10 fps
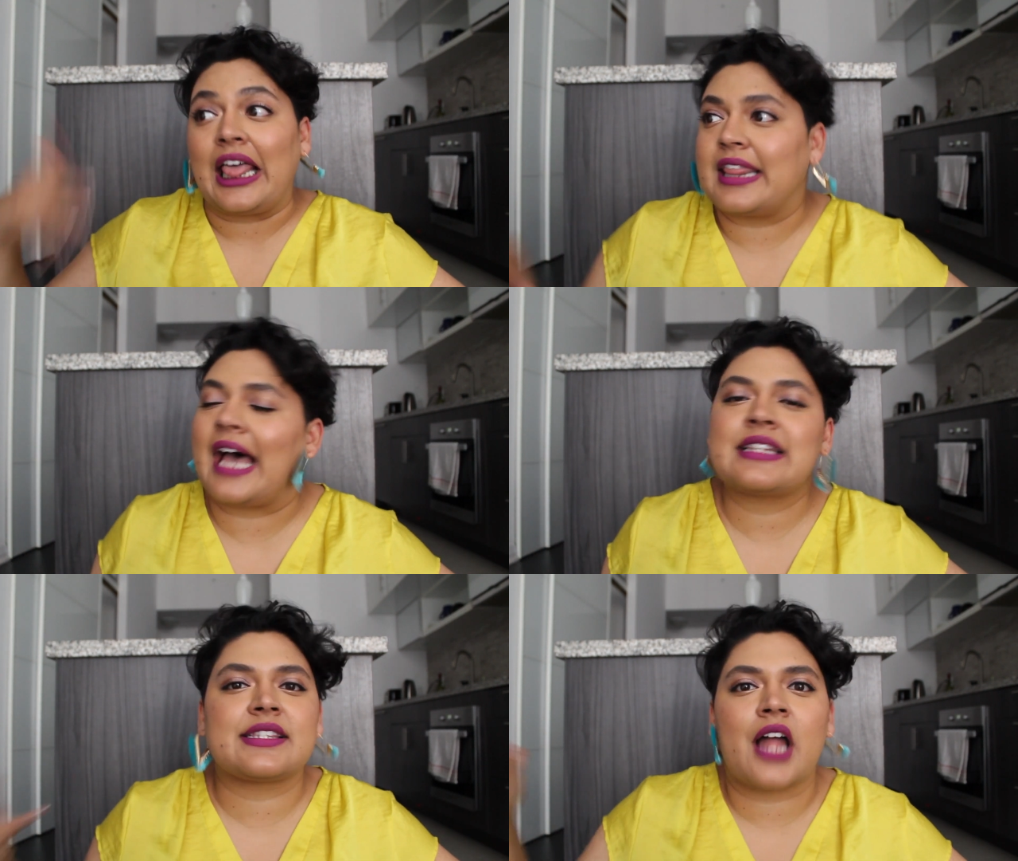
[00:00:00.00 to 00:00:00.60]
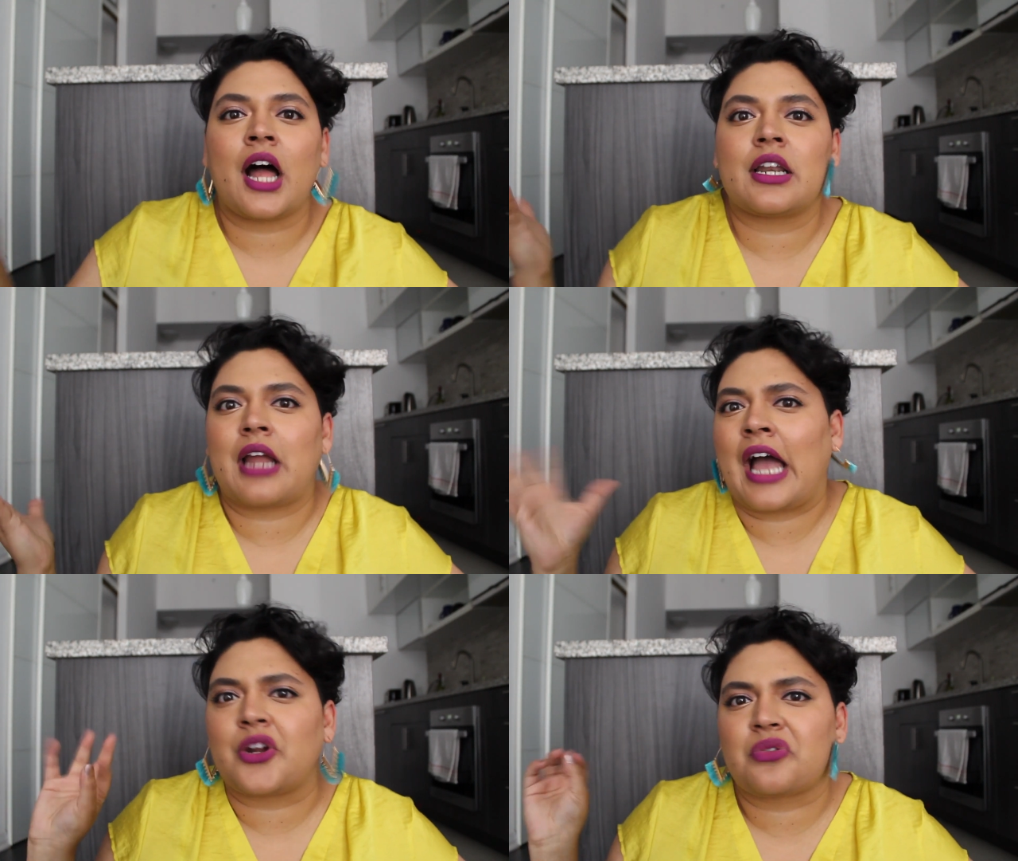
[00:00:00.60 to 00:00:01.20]
that's
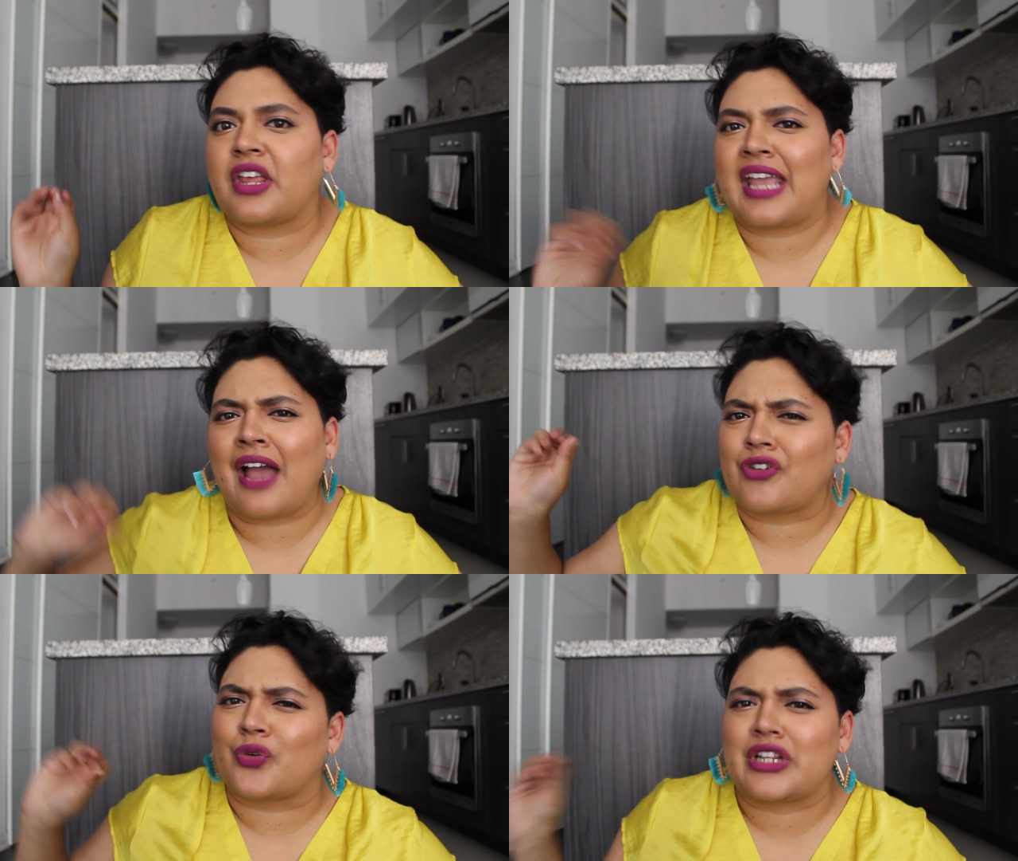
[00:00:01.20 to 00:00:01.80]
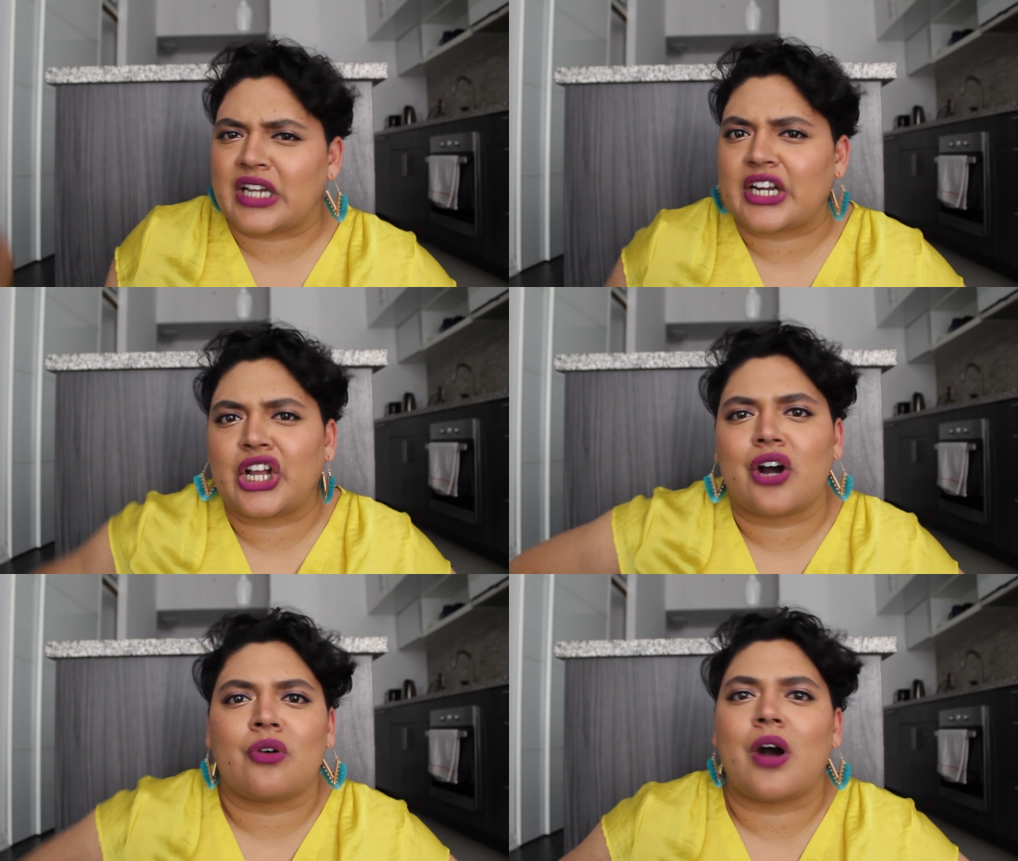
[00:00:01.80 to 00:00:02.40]
not, I don't think, ever really gonna
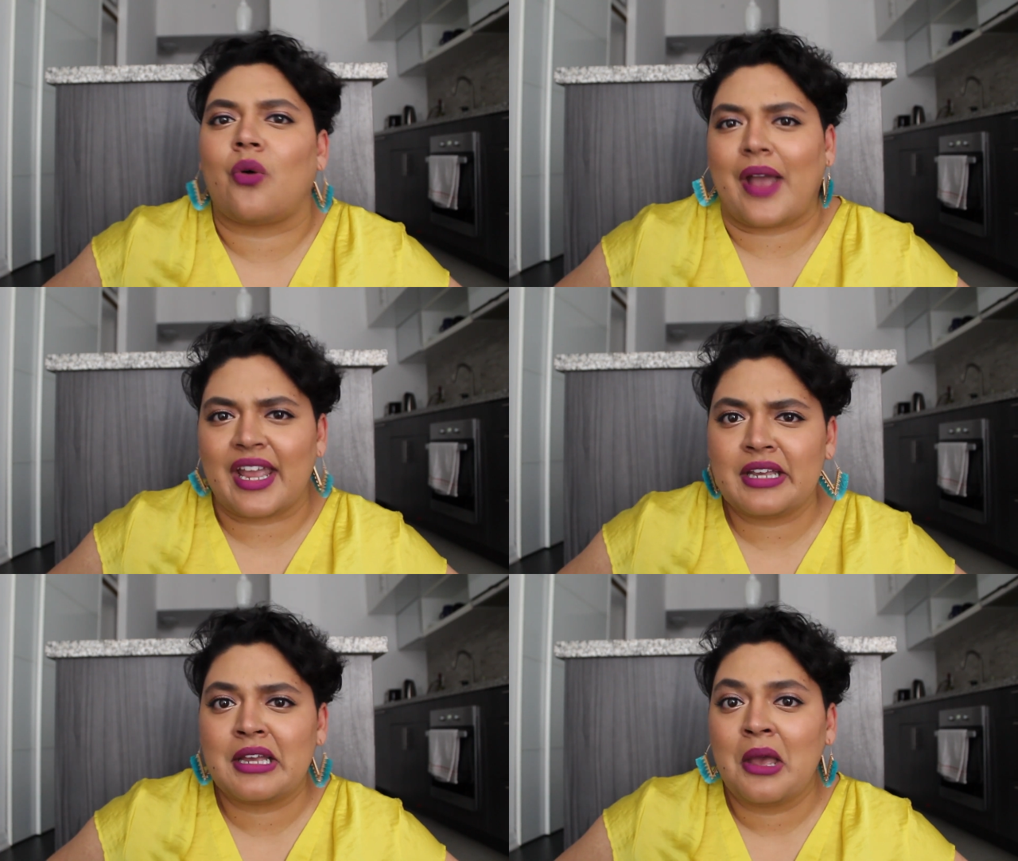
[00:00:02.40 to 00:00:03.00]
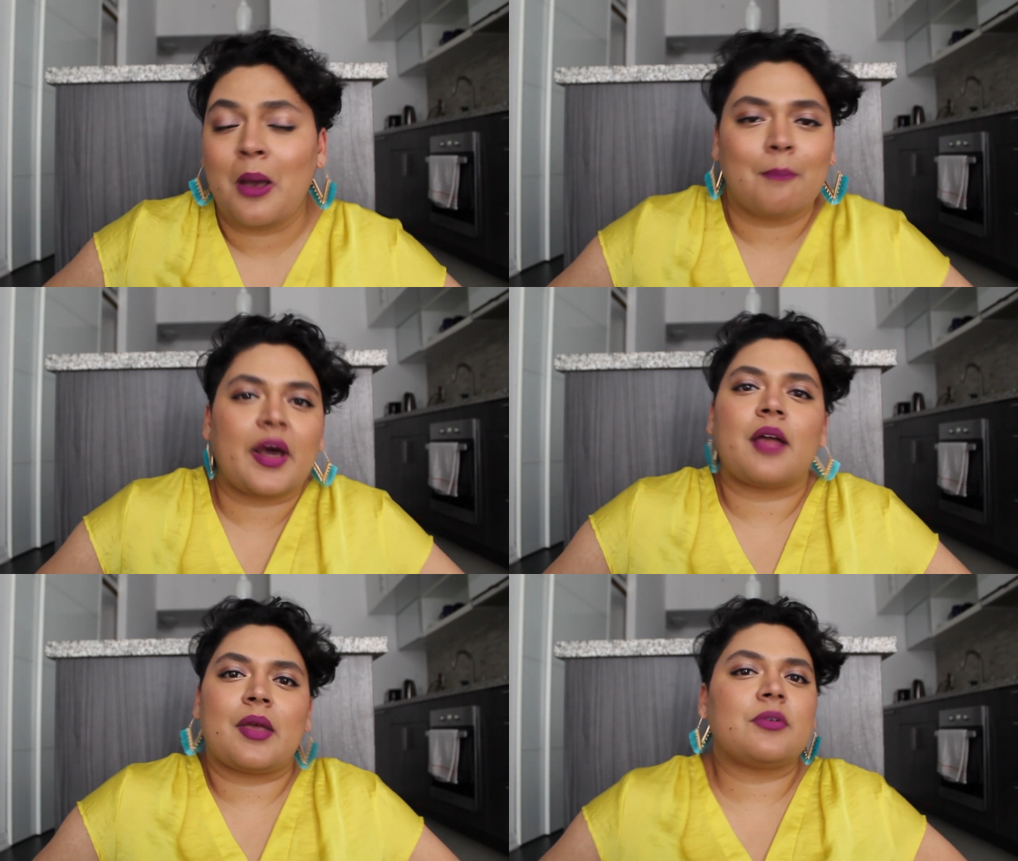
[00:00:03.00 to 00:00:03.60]
go away,
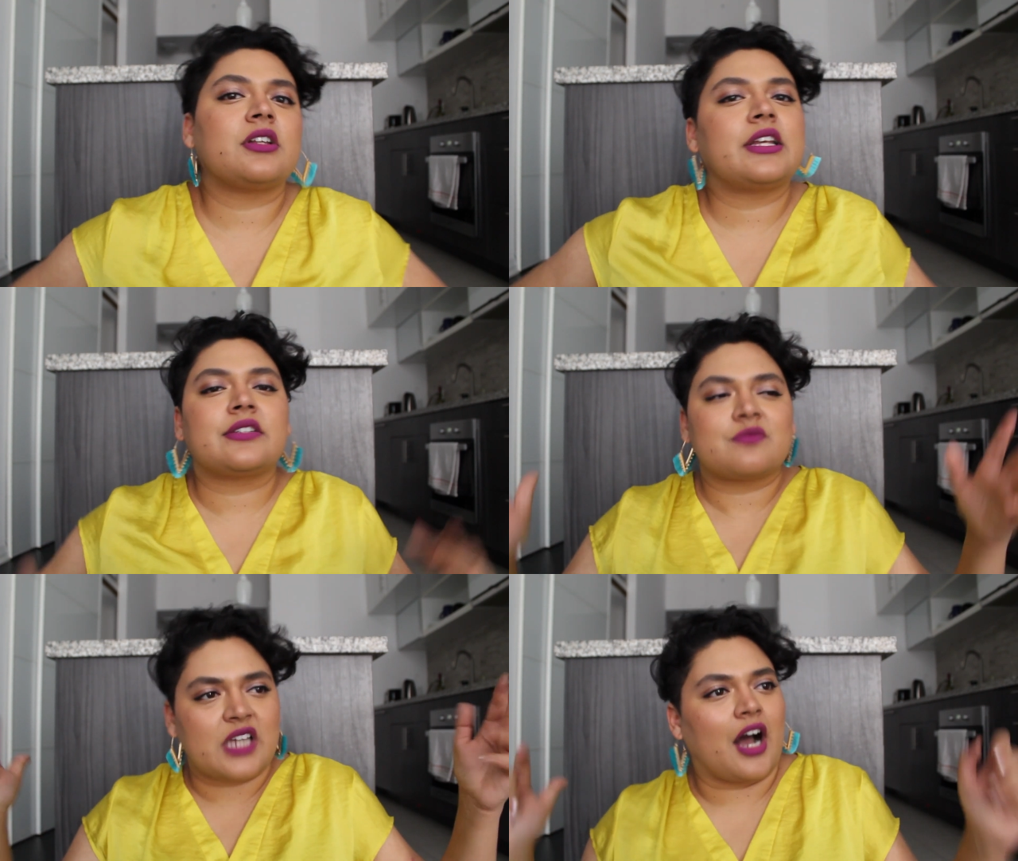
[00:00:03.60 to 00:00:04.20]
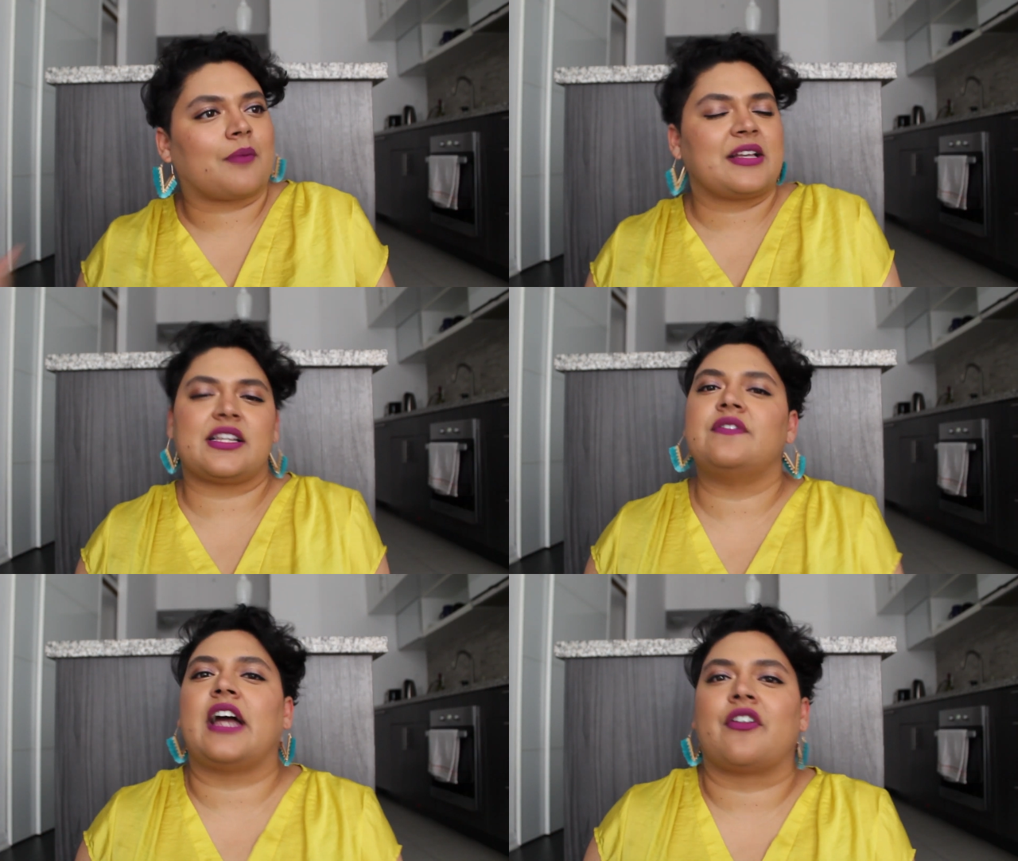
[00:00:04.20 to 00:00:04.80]
but I'm able to like talk
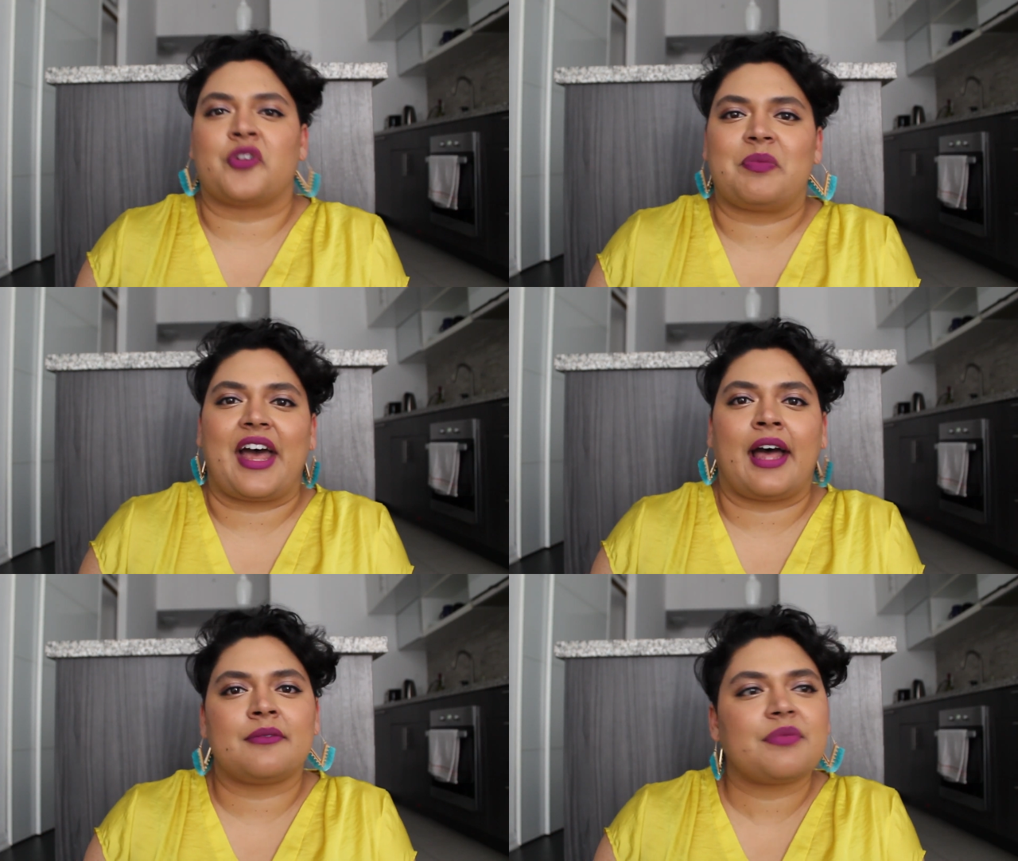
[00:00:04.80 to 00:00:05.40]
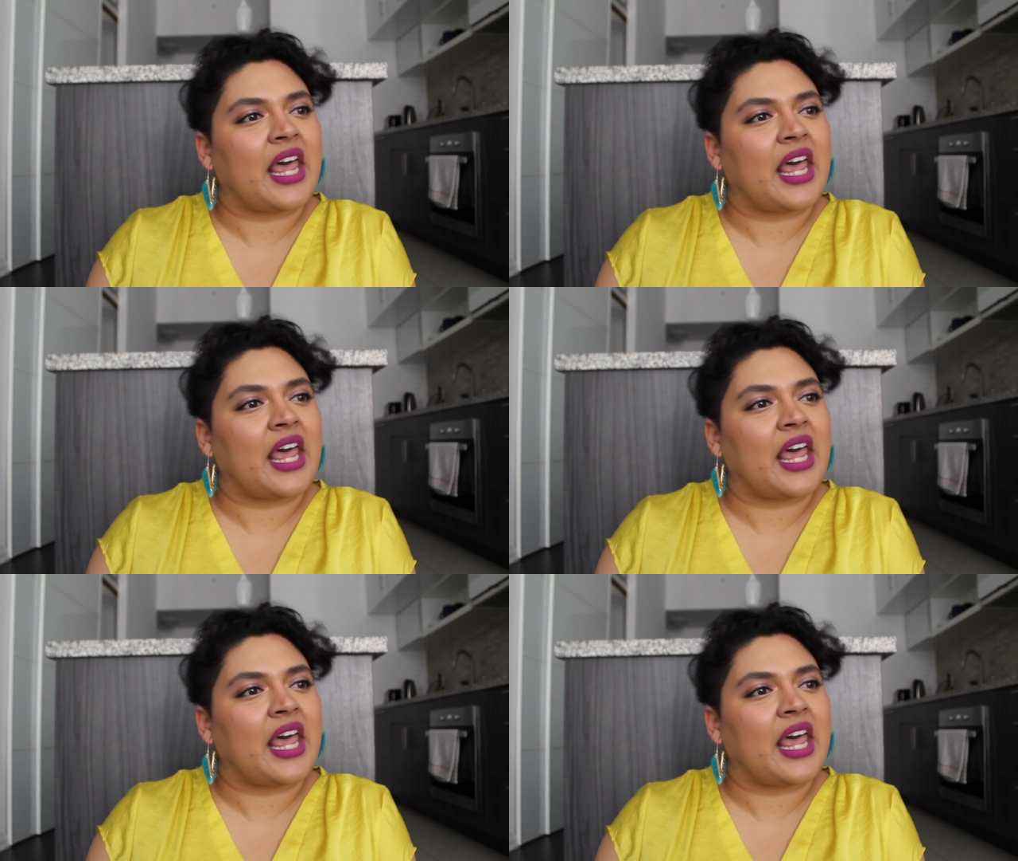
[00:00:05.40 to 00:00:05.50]
myself down from that.